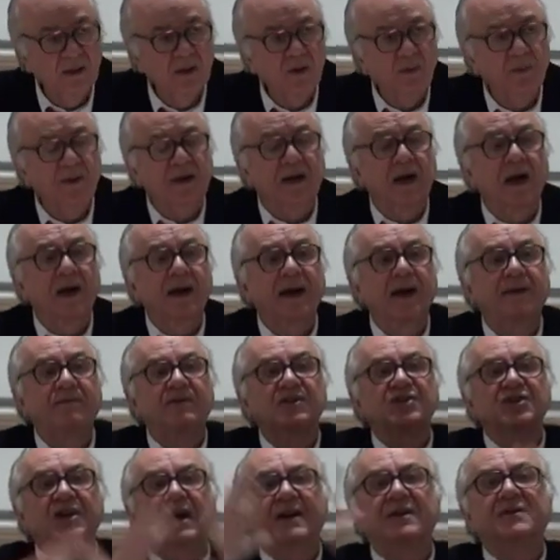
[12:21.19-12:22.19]
we can have
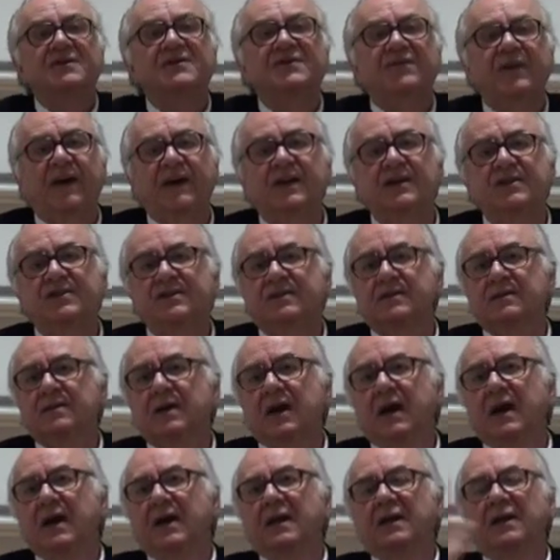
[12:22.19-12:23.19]
a Janus face
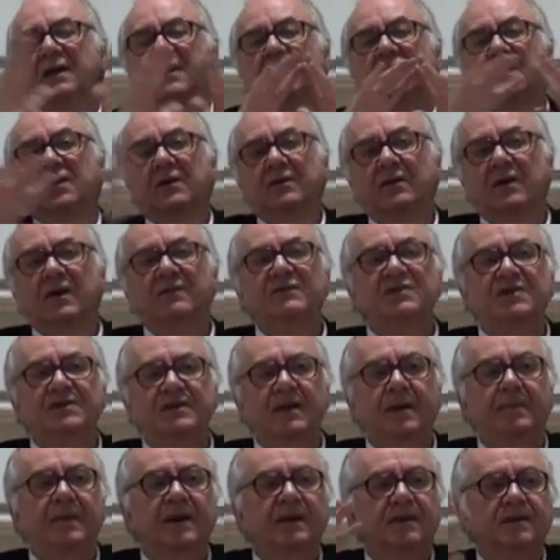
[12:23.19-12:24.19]
idea of the
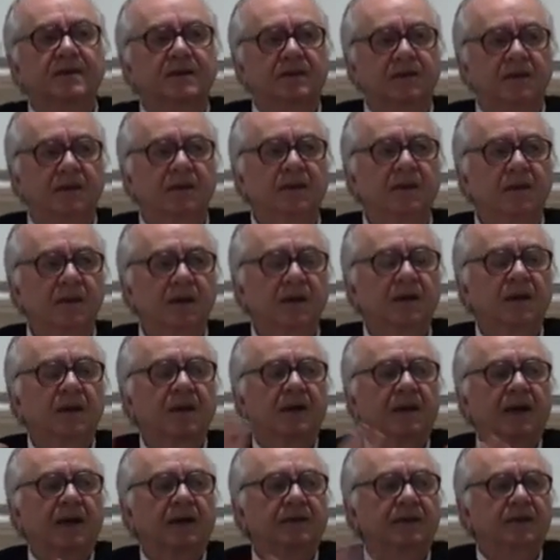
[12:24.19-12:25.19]
same entity,
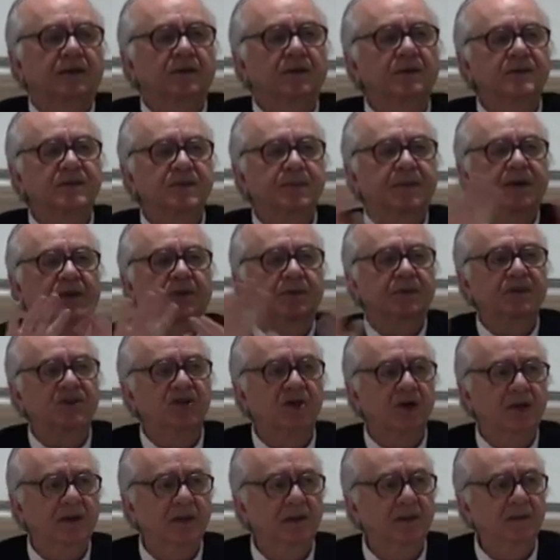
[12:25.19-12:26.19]
and they don't speak to each
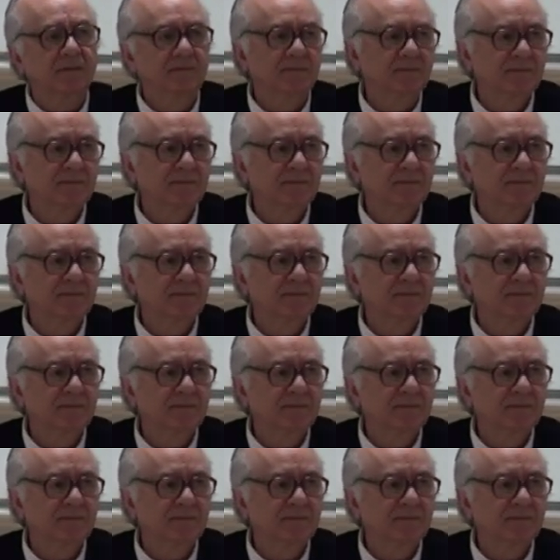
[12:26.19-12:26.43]
other